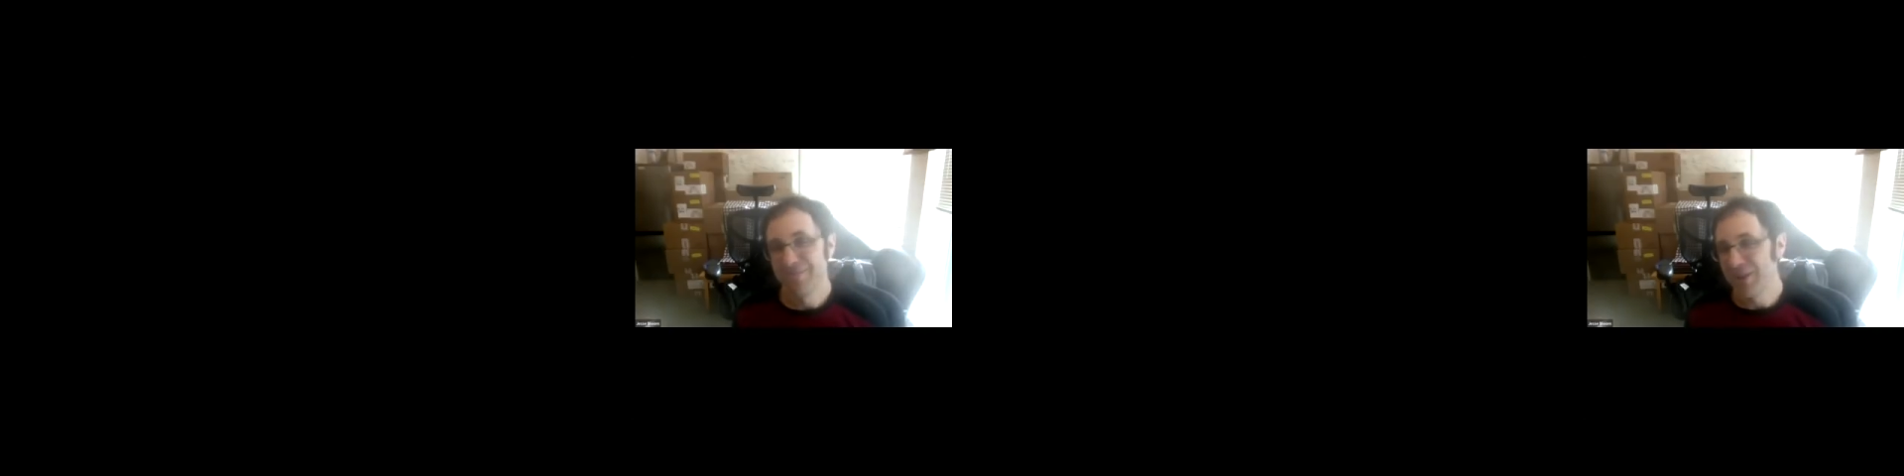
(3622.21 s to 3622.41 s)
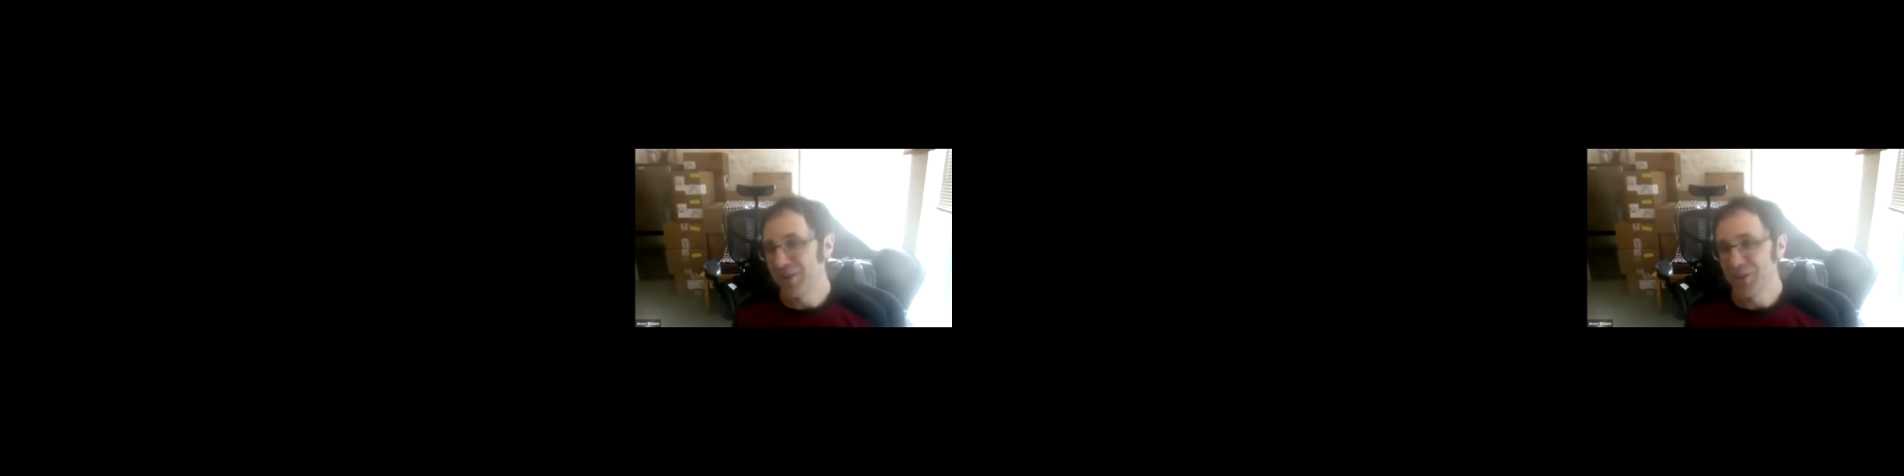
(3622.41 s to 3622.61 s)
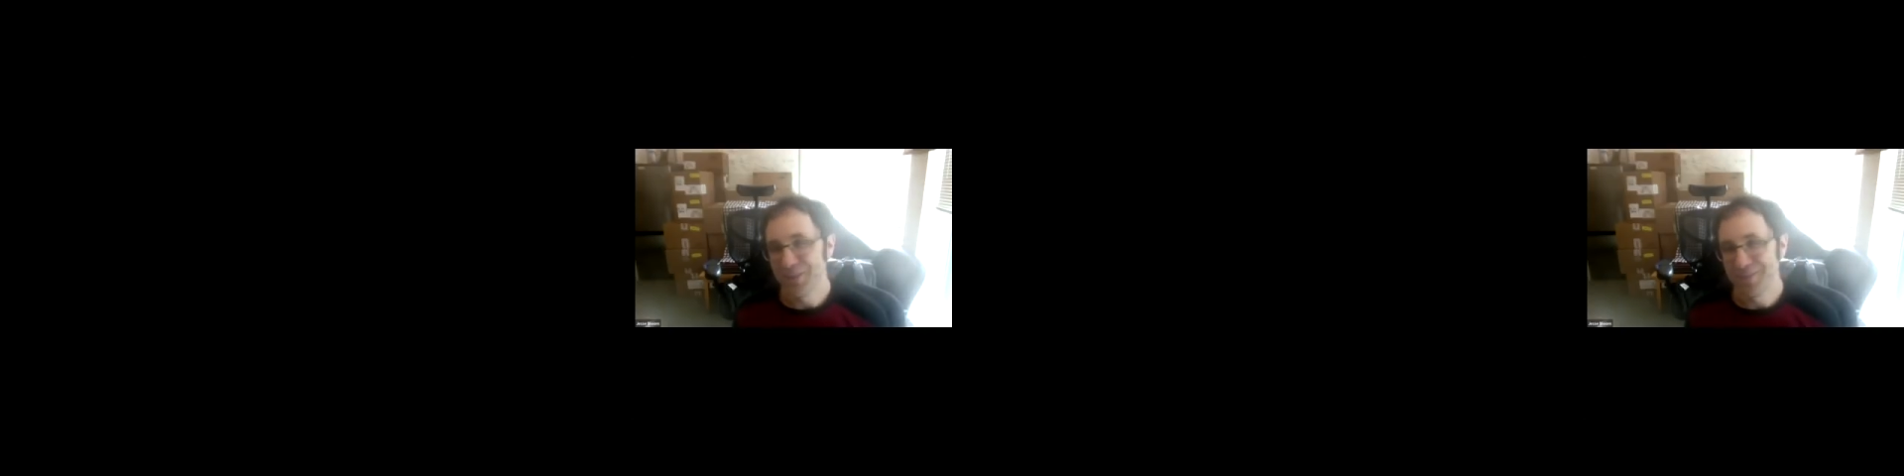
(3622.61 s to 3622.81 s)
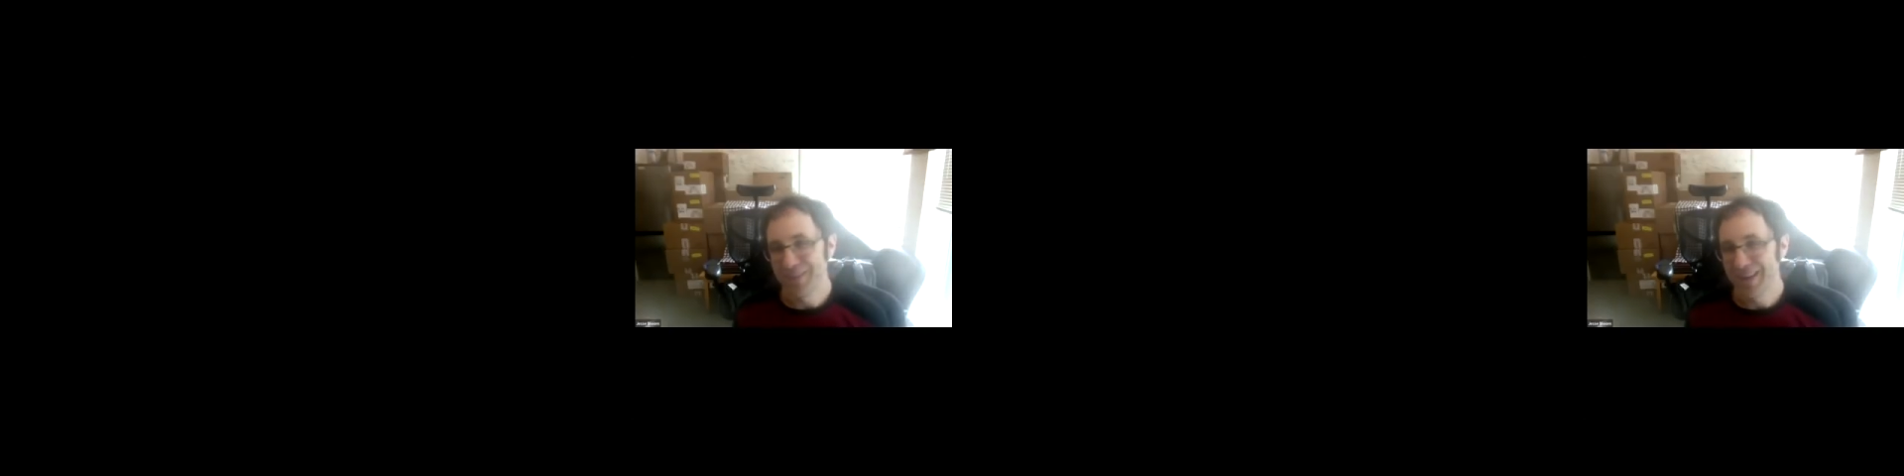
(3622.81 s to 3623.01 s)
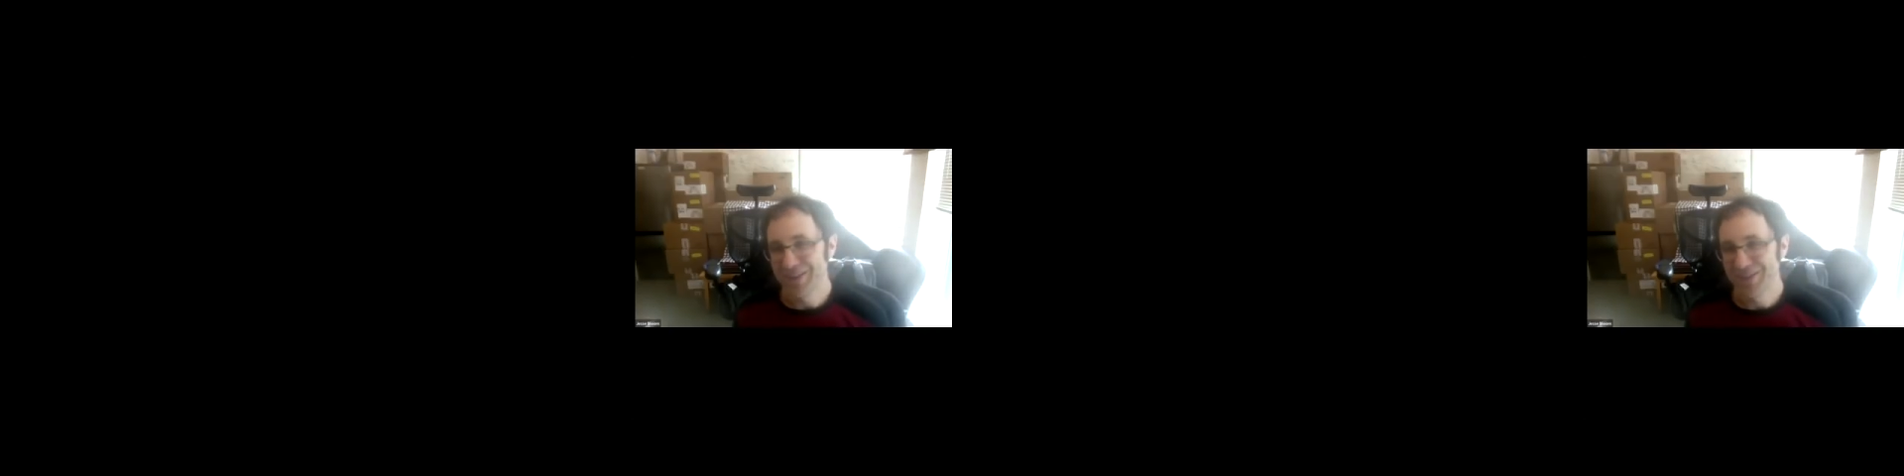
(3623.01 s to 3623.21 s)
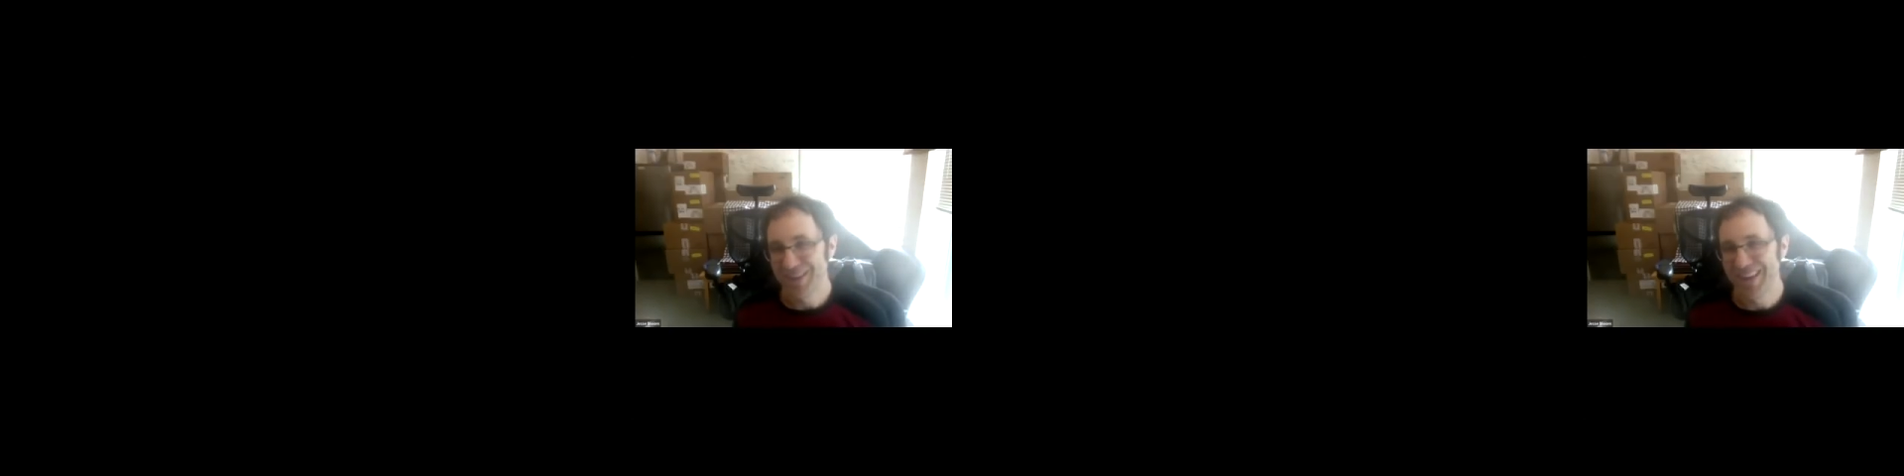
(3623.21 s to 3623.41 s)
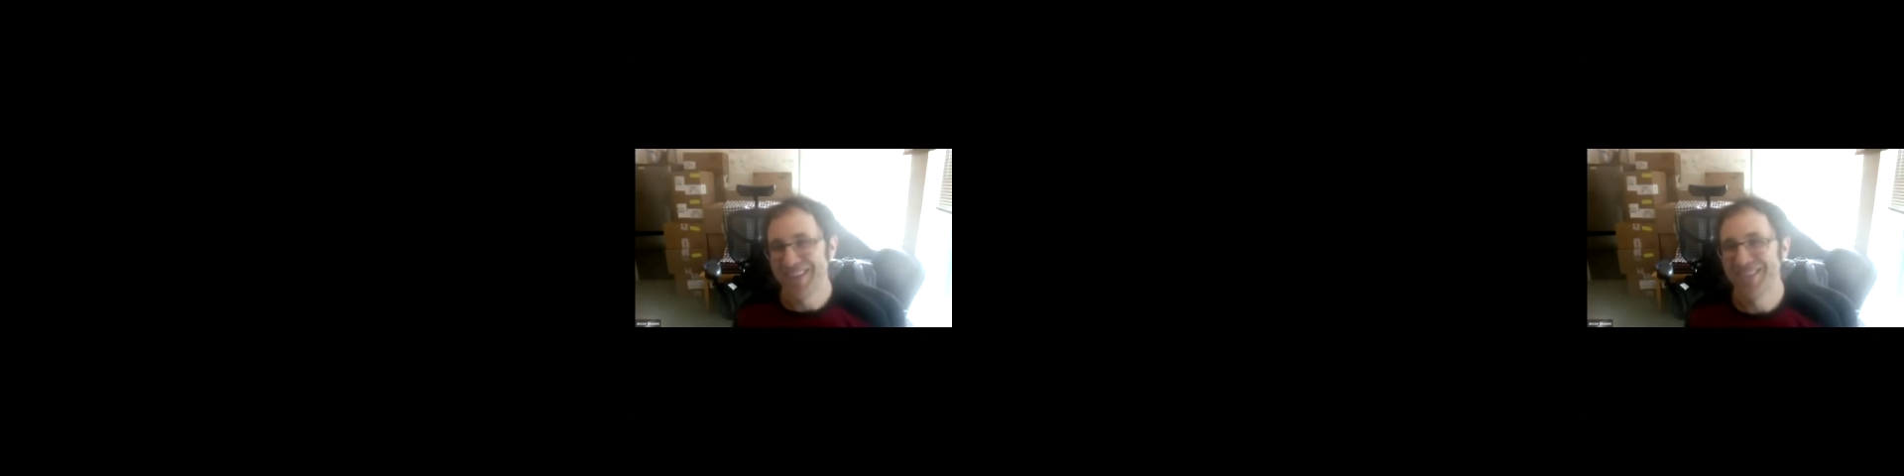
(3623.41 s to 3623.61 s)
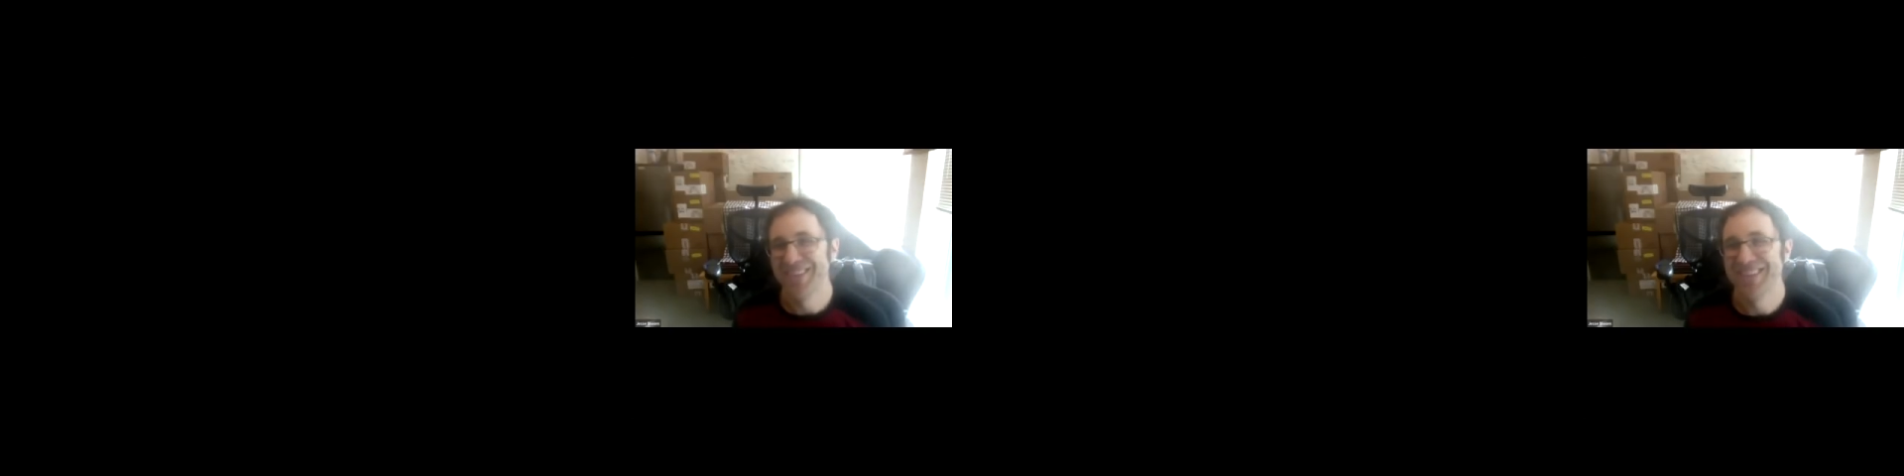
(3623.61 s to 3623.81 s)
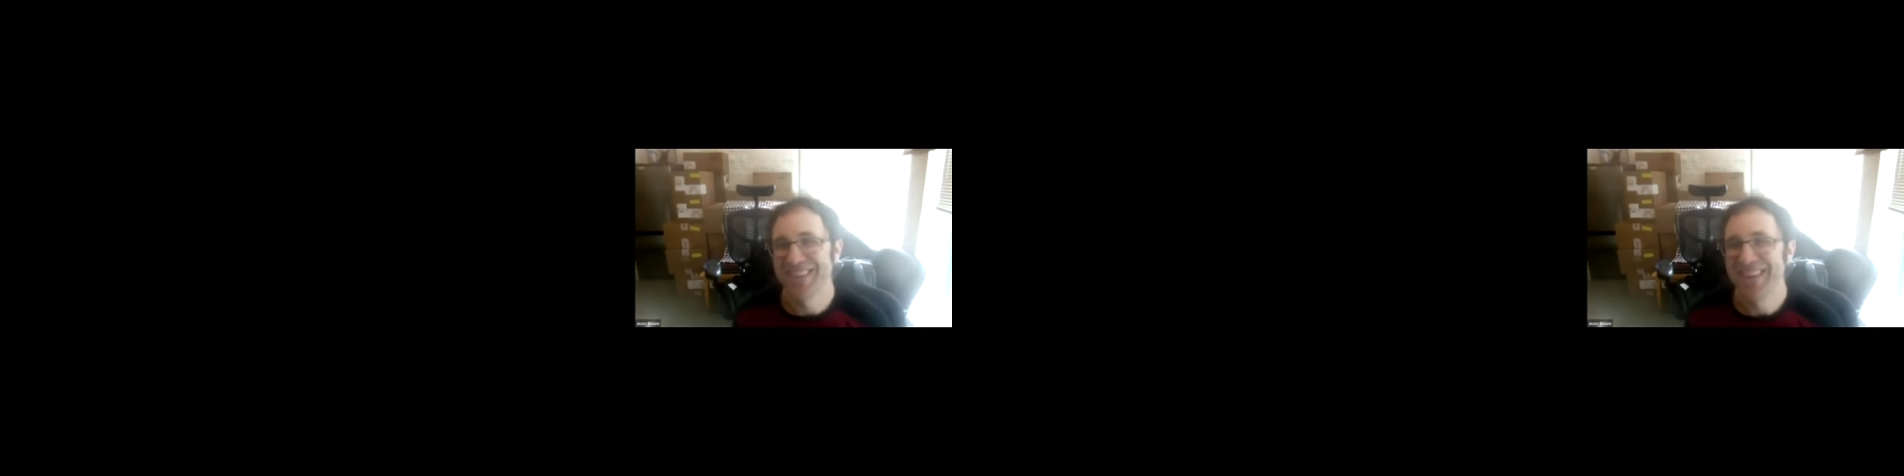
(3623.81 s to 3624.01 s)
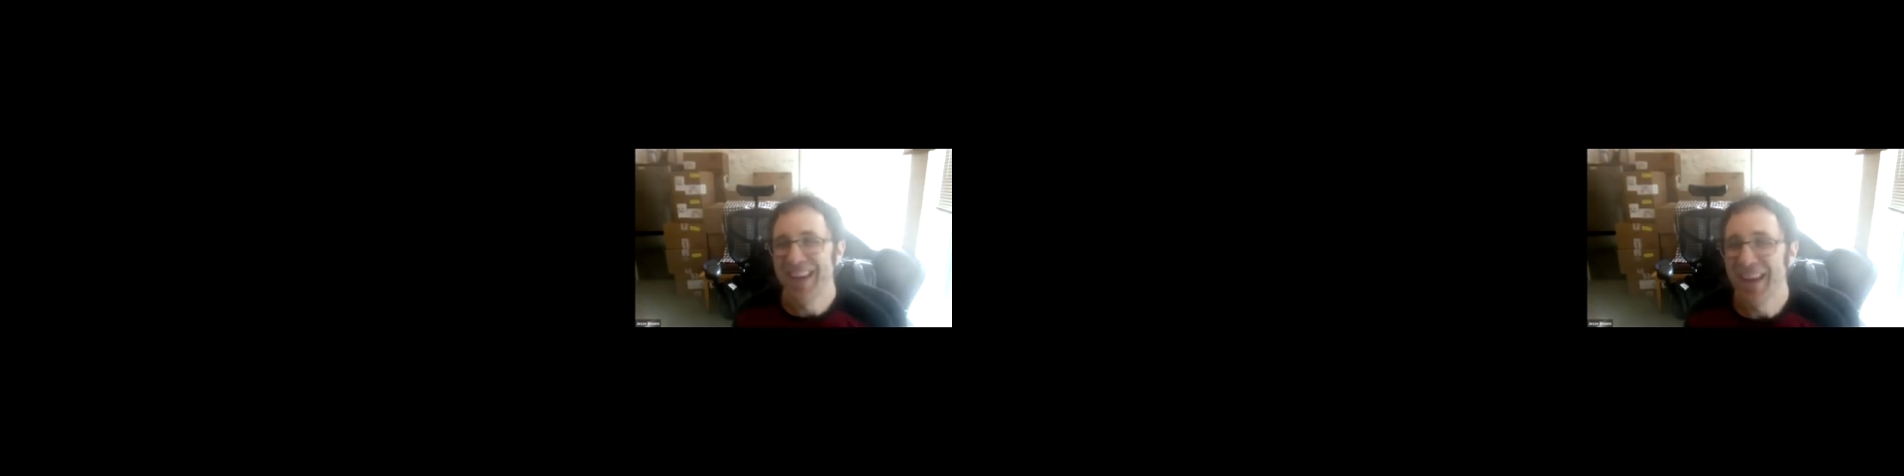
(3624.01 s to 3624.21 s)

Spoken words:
You know, I guess all I could really say,